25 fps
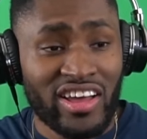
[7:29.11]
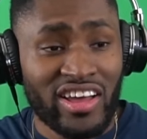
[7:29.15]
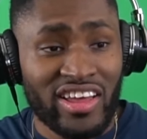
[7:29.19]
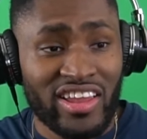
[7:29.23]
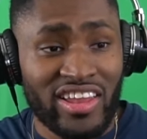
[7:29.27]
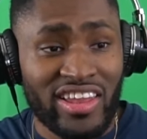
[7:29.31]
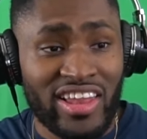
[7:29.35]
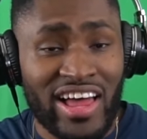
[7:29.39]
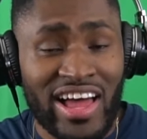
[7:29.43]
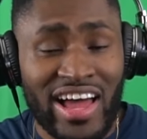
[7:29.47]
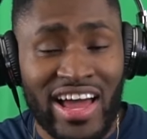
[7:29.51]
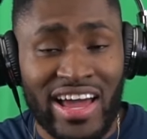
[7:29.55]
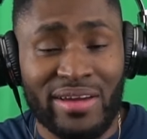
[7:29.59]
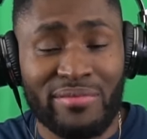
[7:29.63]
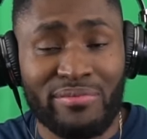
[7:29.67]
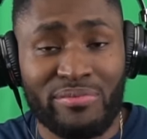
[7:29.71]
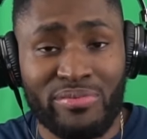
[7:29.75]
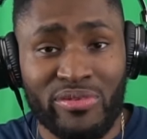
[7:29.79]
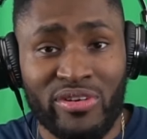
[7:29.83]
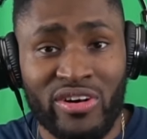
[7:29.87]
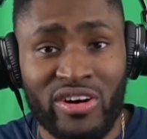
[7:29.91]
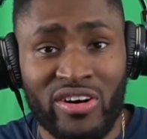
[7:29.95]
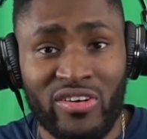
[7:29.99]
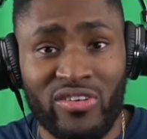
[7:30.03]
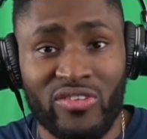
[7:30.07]
like
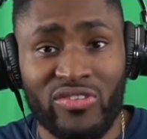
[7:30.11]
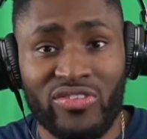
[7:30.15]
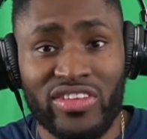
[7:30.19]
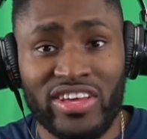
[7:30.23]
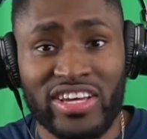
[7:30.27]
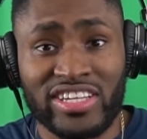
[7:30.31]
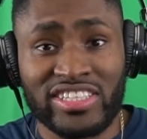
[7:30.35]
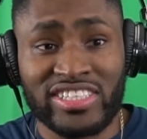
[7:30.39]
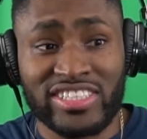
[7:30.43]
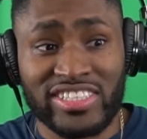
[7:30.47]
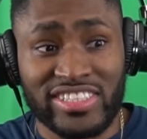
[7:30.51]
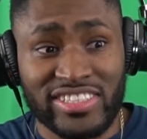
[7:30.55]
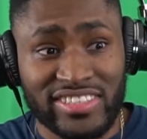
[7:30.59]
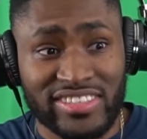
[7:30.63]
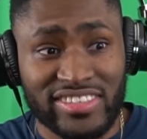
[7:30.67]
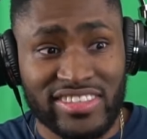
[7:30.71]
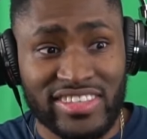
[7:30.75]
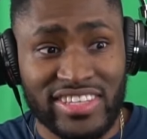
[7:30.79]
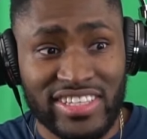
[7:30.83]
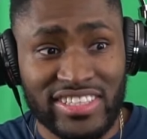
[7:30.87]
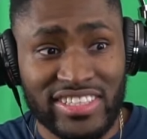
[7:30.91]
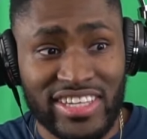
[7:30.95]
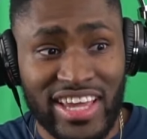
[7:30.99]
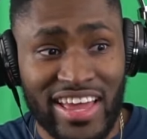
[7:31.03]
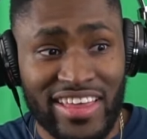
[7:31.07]
bro this
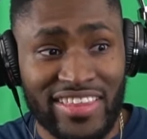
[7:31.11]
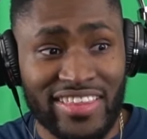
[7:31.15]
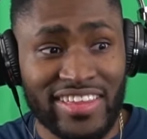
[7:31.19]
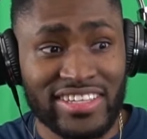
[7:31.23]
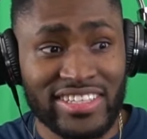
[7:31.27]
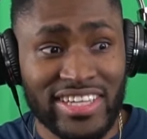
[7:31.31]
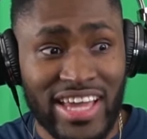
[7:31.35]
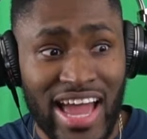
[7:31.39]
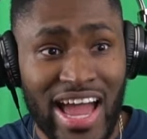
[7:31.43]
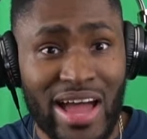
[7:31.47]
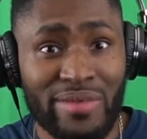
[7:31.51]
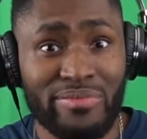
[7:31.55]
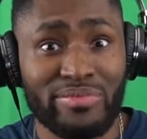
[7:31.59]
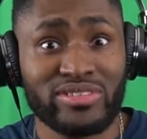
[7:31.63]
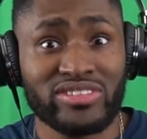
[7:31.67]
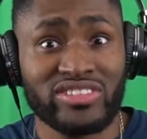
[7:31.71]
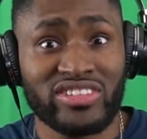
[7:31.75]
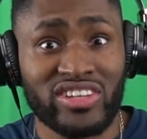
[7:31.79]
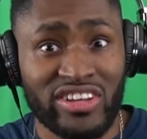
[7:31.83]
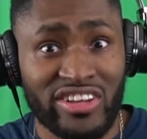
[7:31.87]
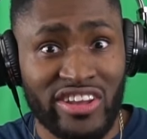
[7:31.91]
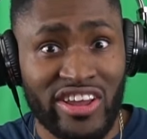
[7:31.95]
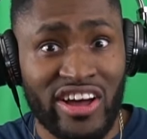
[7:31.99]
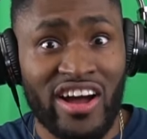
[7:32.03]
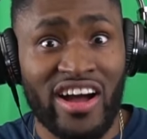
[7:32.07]
this this happens a
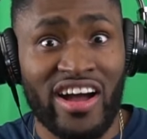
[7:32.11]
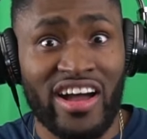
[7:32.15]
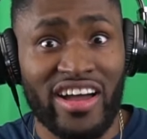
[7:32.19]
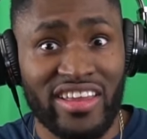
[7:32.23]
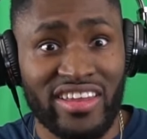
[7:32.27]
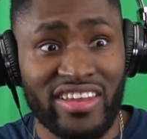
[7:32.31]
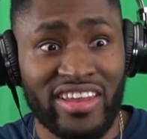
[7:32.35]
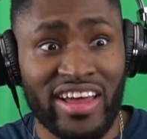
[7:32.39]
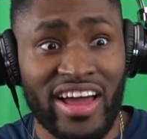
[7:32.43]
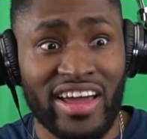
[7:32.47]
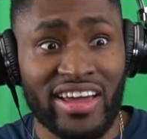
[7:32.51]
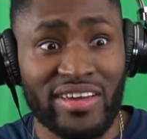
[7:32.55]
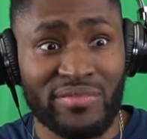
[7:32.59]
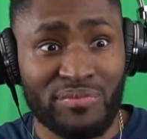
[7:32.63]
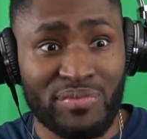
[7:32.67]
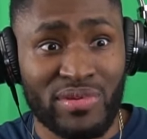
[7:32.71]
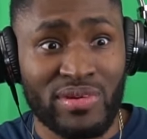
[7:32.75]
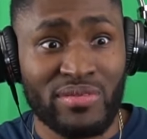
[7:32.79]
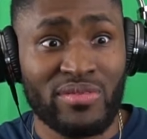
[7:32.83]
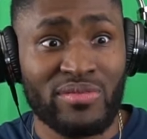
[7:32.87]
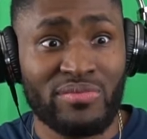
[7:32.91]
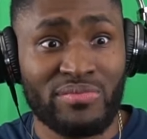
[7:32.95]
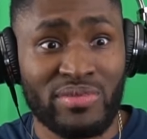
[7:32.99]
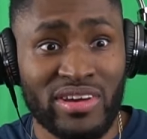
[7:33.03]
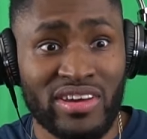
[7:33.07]
lot like
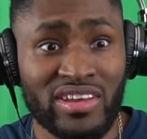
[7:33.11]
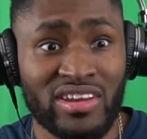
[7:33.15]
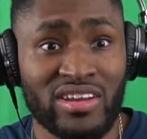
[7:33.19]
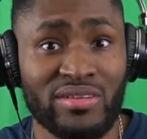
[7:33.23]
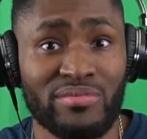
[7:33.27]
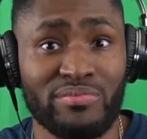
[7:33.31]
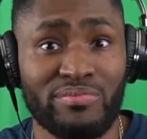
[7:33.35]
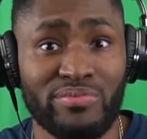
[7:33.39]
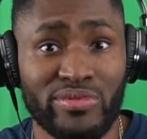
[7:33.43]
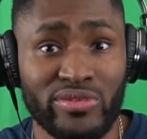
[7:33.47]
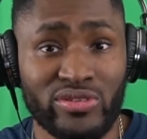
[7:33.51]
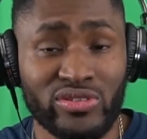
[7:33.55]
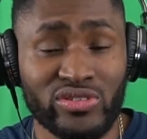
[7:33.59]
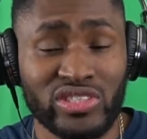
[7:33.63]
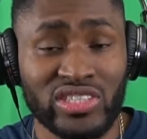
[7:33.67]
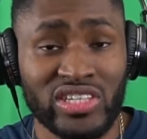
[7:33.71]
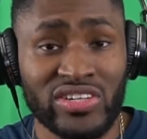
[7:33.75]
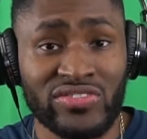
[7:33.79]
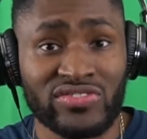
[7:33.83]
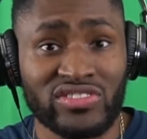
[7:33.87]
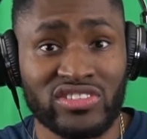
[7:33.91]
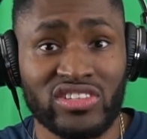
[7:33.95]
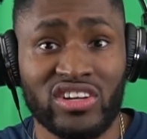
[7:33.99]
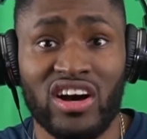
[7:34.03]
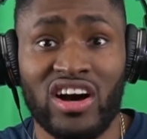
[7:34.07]
people be in
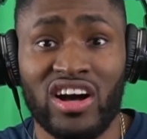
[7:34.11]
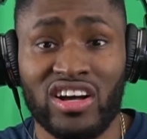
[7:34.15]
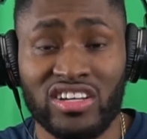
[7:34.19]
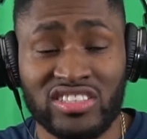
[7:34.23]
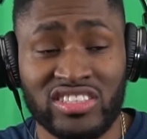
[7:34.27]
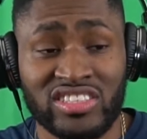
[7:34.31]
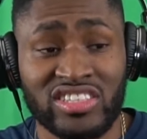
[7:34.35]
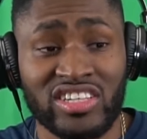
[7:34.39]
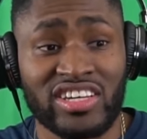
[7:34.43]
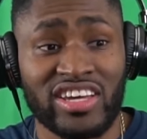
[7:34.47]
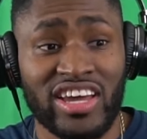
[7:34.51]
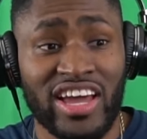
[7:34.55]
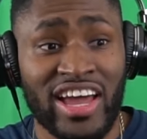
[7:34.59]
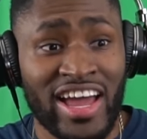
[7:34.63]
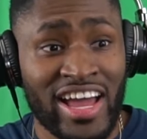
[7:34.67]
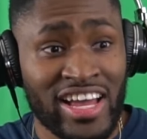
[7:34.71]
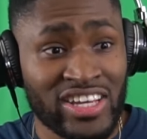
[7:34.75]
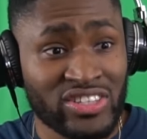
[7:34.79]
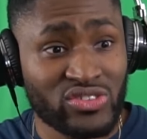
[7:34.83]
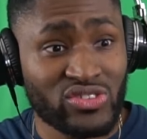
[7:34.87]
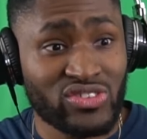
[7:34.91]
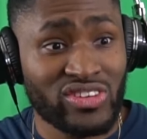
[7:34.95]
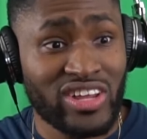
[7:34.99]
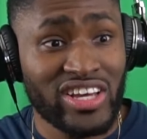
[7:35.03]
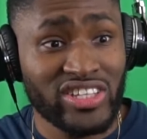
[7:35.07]
abusive toxic
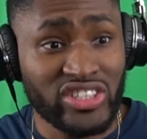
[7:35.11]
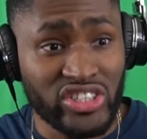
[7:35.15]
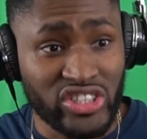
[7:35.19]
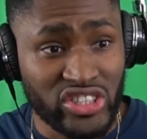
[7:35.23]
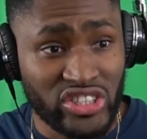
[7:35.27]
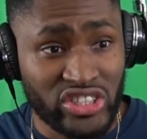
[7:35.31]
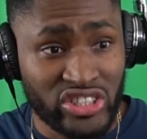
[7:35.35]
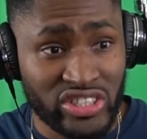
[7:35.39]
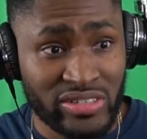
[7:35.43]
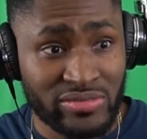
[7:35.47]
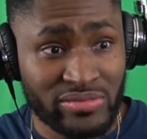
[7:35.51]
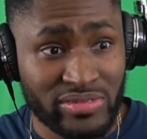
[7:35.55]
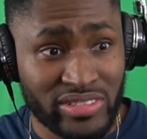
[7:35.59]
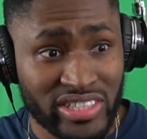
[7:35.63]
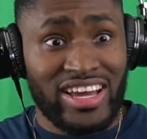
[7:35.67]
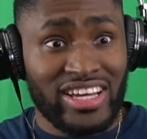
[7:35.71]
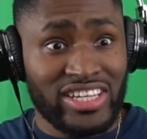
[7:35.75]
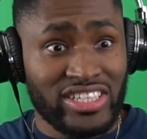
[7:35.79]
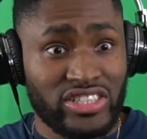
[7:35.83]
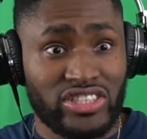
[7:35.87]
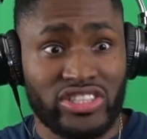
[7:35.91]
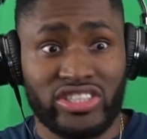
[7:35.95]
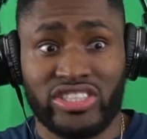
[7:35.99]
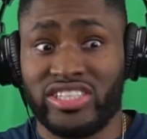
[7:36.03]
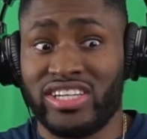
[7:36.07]
ass relationships and
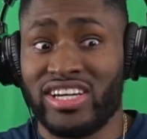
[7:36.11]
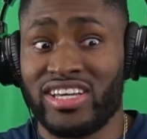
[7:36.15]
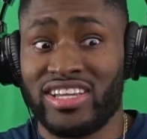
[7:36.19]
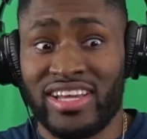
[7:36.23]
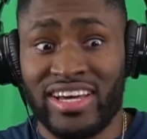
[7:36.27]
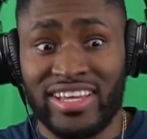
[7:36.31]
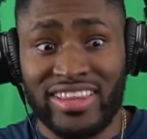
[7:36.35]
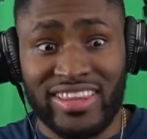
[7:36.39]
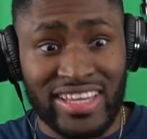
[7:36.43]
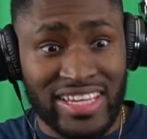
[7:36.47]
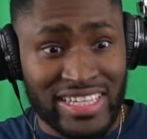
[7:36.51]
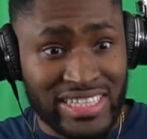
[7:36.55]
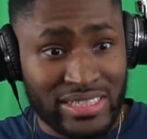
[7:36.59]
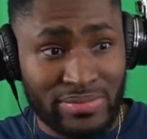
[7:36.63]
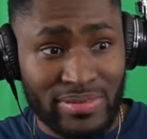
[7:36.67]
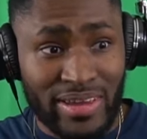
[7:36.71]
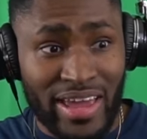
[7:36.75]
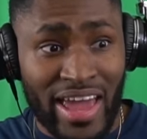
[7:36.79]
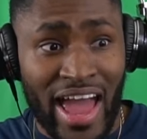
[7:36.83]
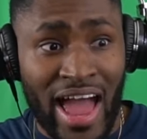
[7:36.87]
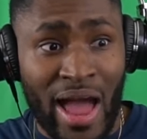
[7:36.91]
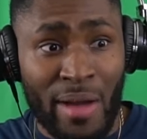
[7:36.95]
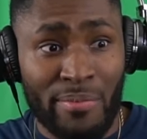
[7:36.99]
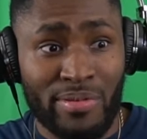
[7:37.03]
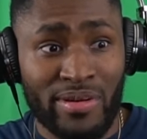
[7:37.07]
shit like this be
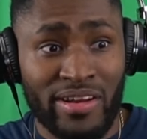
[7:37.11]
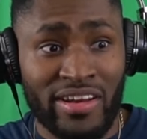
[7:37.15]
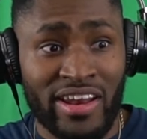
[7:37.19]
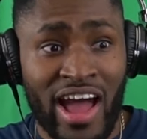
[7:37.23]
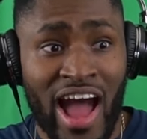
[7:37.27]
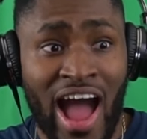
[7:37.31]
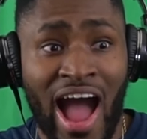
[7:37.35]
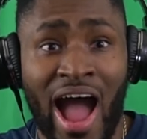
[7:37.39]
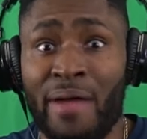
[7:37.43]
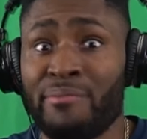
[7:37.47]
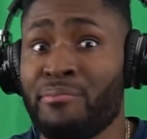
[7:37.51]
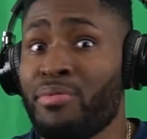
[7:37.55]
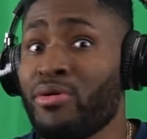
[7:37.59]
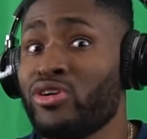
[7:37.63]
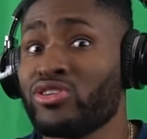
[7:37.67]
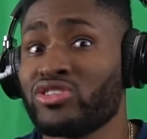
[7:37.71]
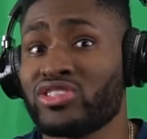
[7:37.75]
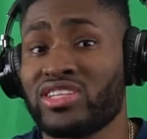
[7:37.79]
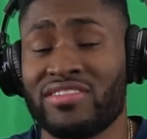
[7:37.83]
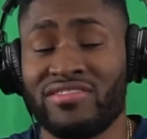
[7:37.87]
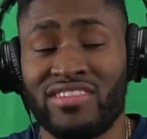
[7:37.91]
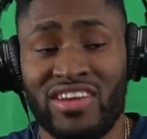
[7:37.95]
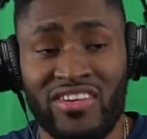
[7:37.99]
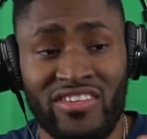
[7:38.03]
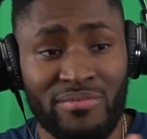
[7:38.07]
happening now i
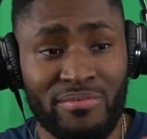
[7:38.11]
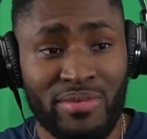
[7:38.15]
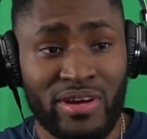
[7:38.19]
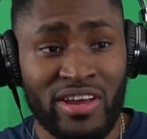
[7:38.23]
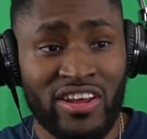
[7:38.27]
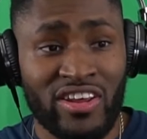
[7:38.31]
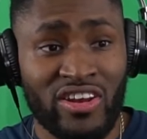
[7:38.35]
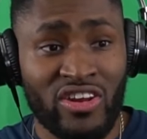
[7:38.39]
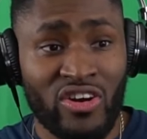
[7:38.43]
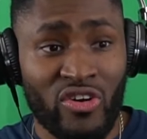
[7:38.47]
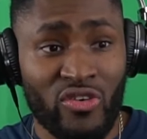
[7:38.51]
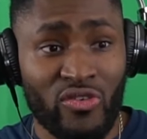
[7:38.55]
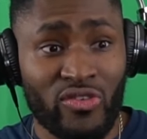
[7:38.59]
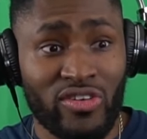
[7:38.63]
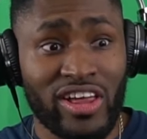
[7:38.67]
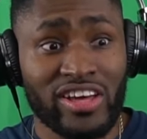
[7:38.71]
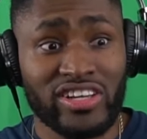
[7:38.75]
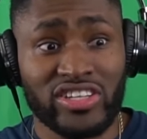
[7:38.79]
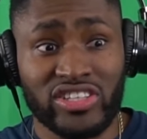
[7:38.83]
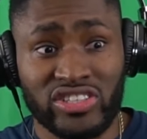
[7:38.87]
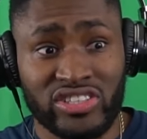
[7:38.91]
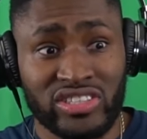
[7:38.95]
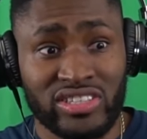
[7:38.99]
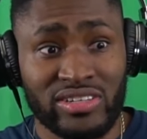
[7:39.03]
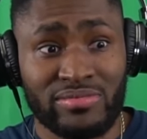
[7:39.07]
personally have never been in no
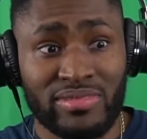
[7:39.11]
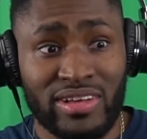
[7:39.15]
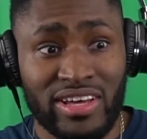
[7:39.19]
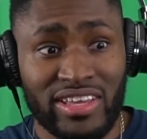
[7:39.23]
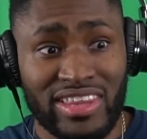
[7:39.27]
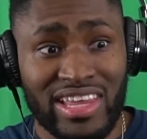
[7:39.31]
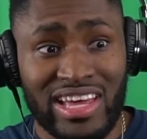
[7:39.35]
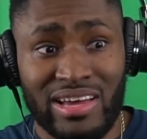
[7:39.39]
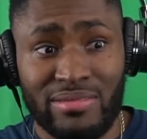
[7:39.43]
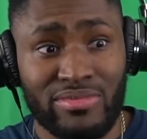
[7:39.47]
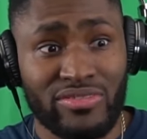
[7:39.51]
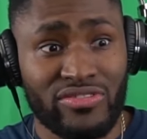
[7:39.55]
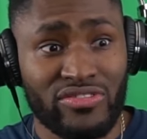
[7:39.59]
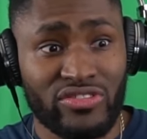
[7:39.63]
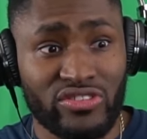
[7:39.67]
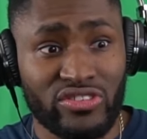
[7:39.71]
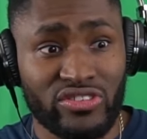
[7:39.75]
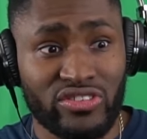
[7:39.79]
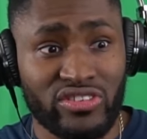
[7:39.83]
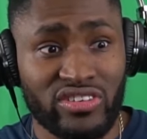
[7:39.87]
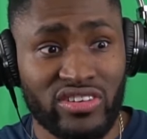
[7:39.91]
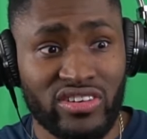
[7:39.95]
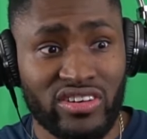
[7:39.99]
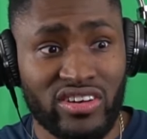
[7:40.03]
relationship like that before